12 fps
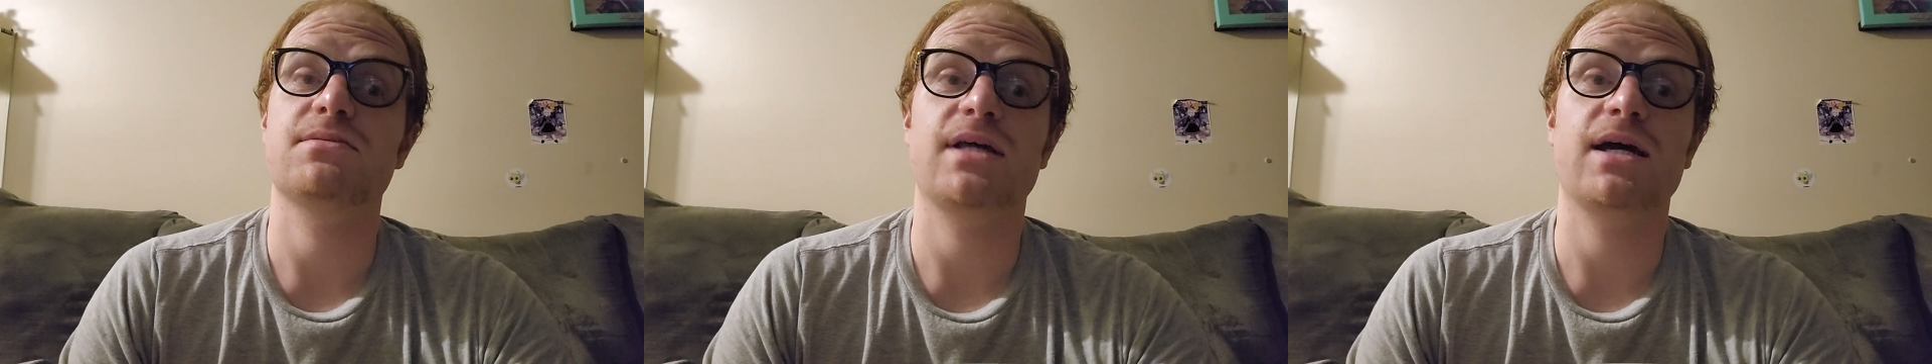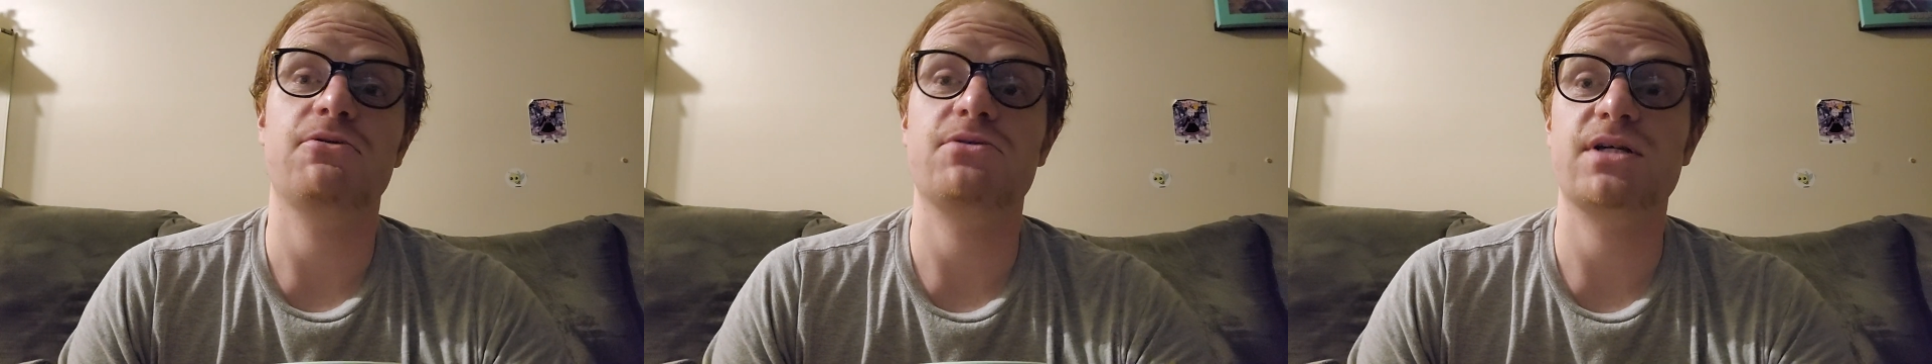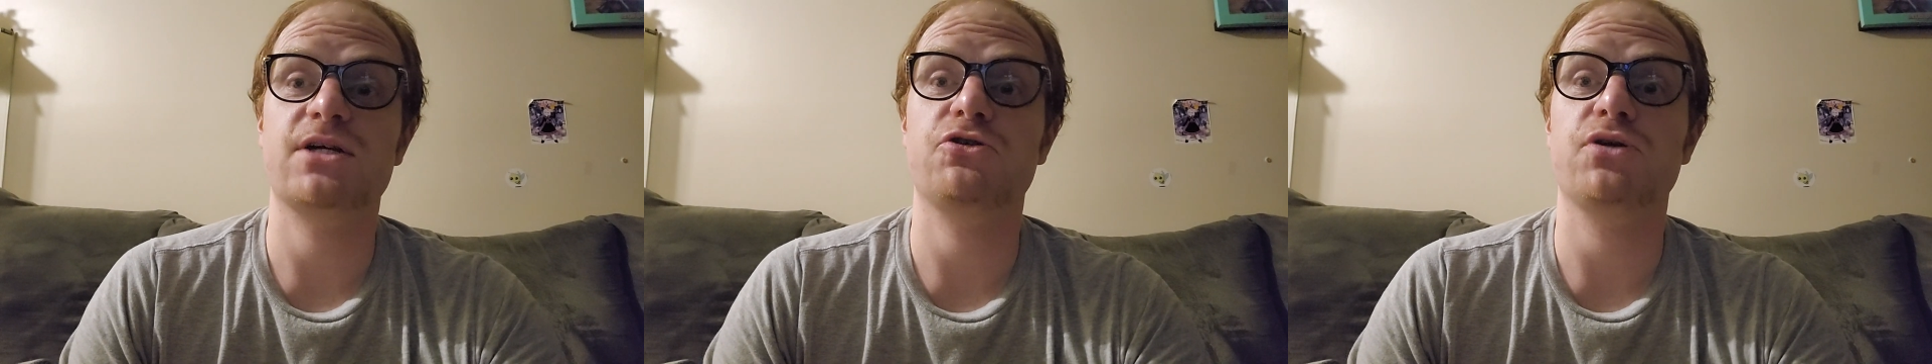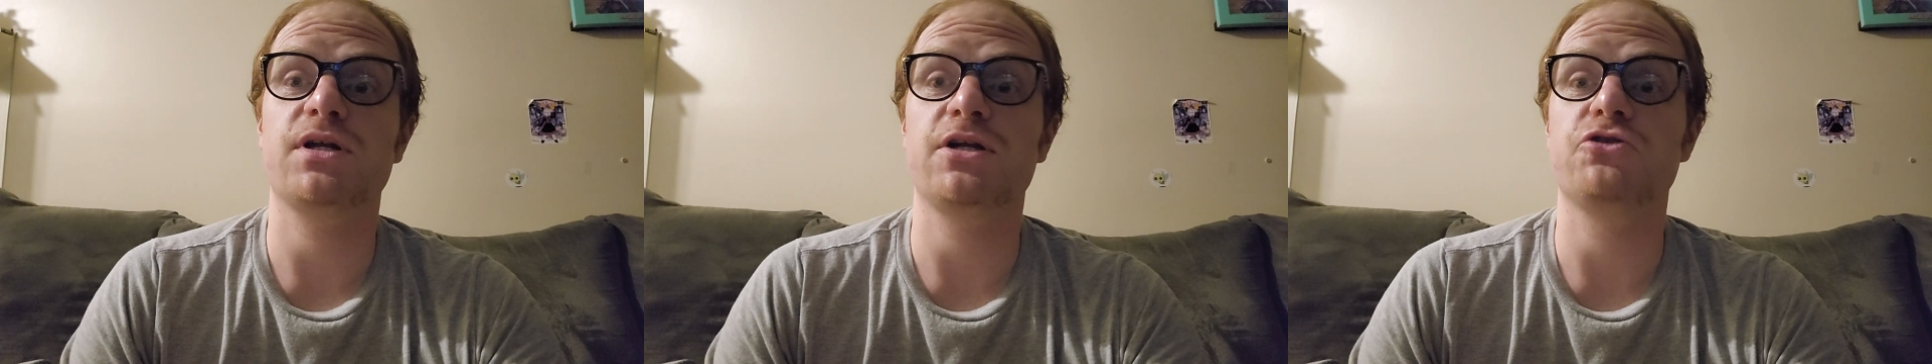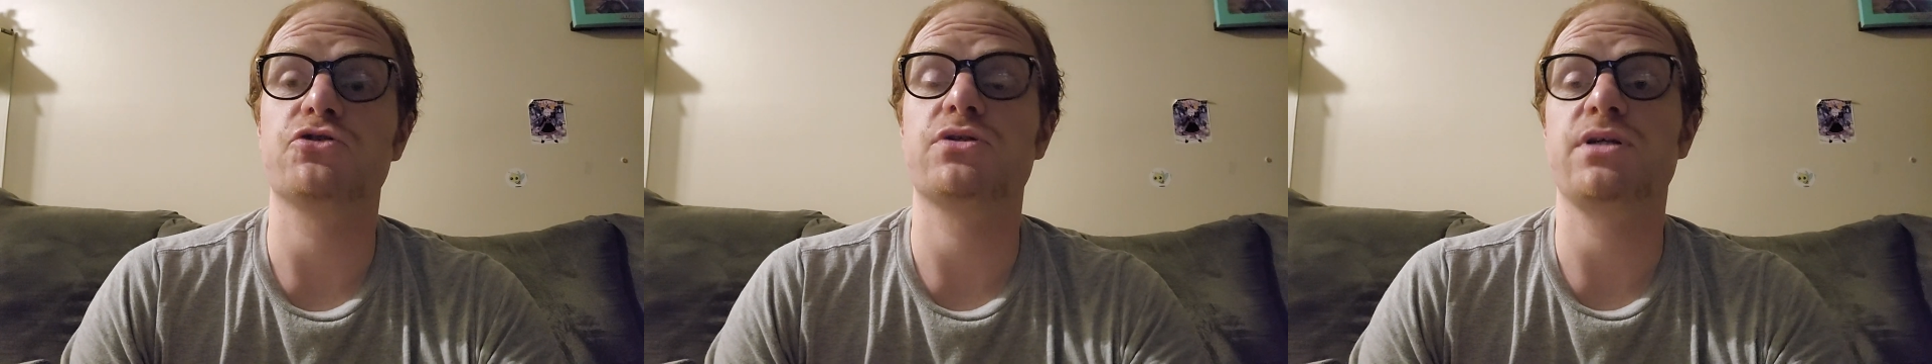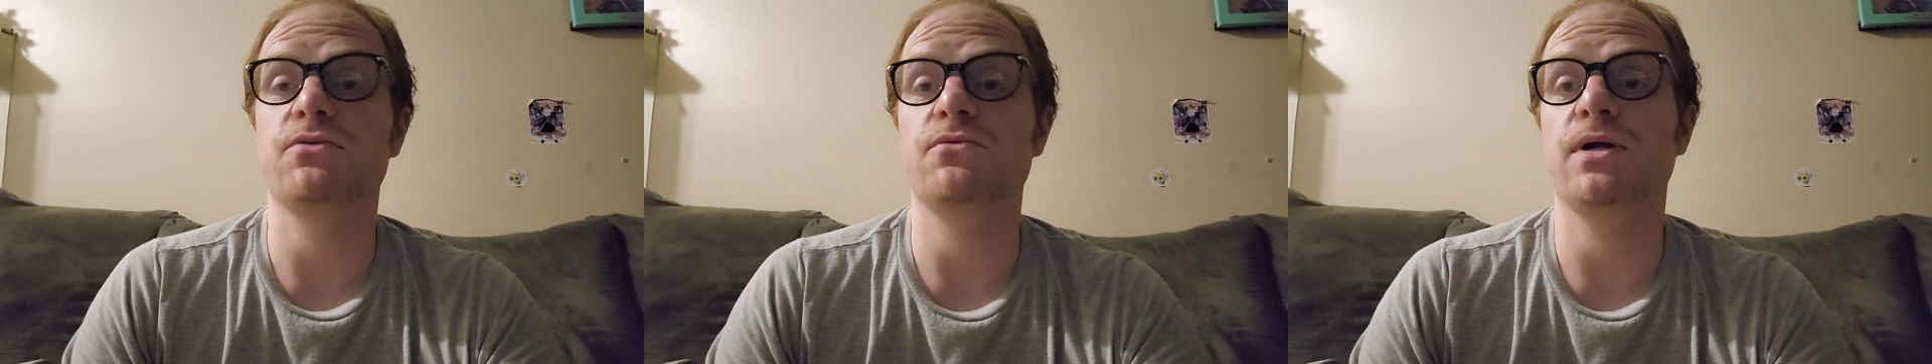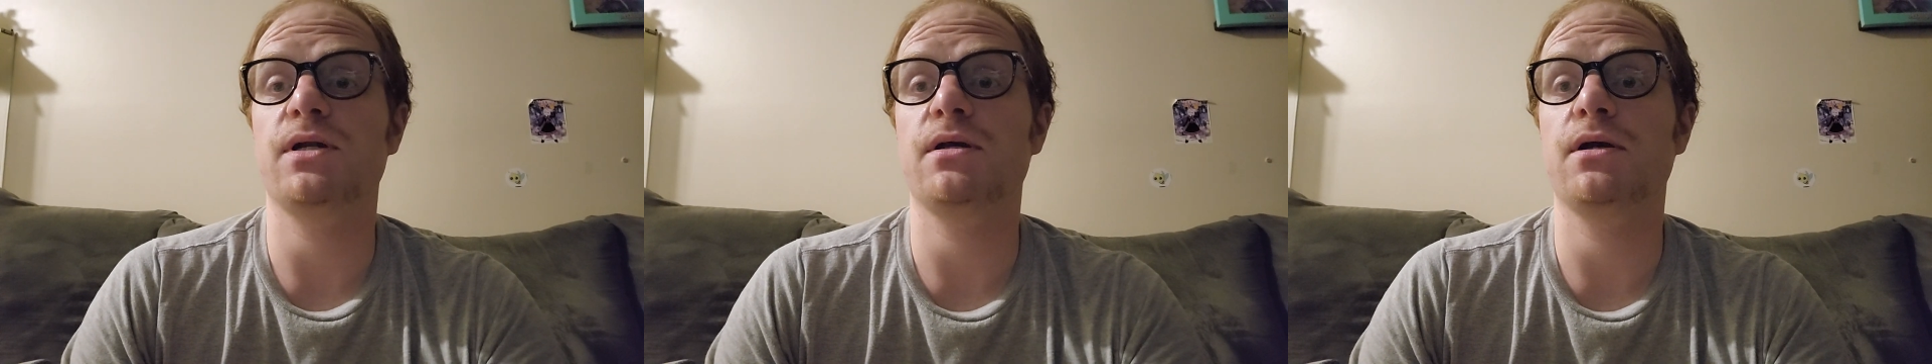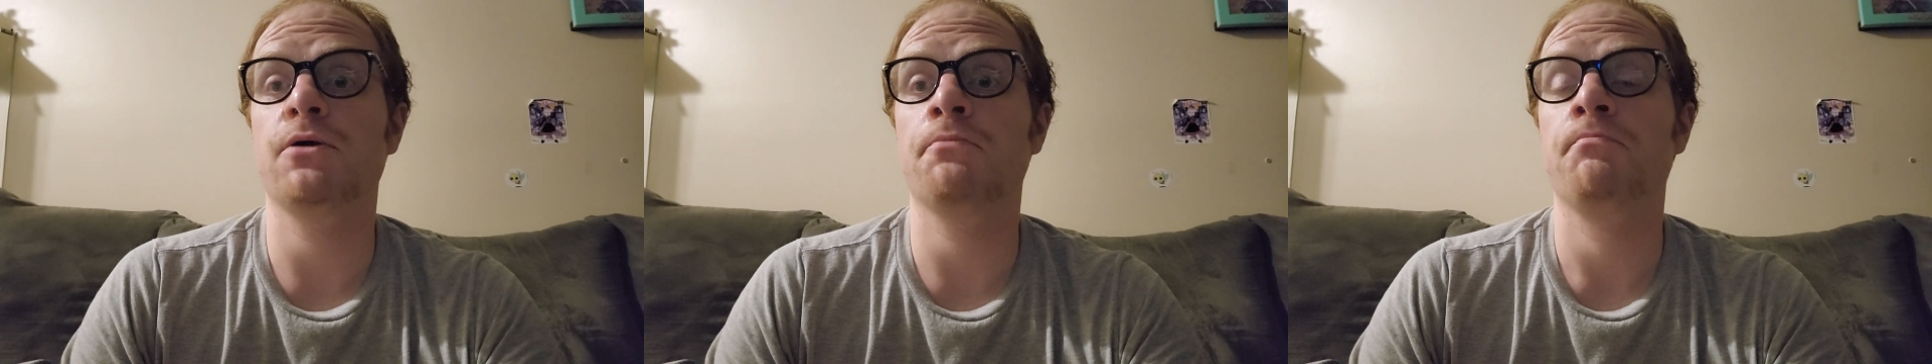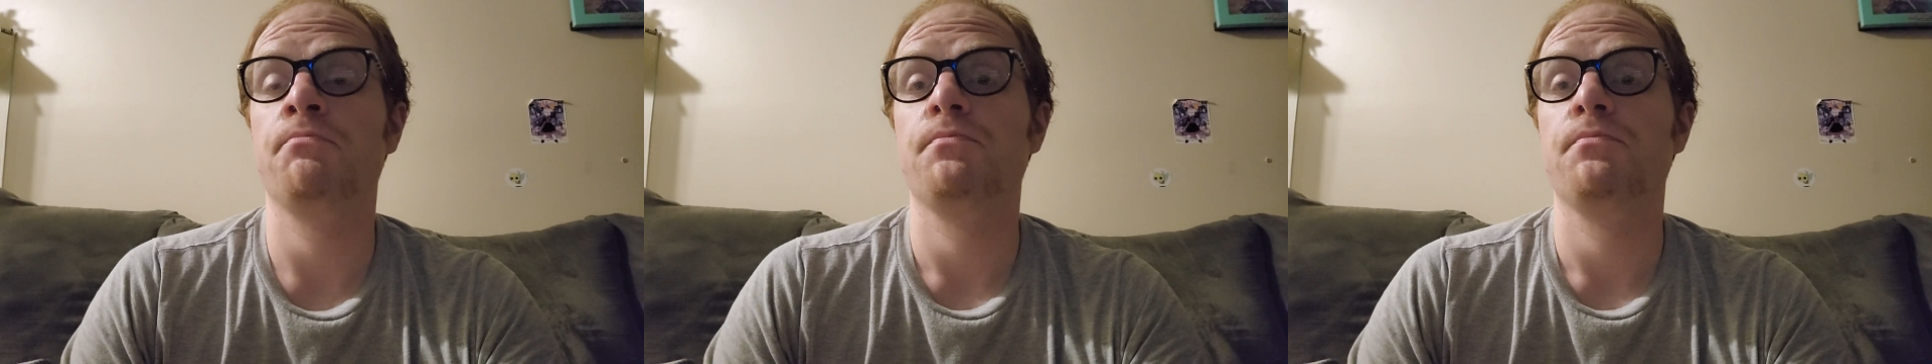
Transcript: But that was actually an interesting way to go.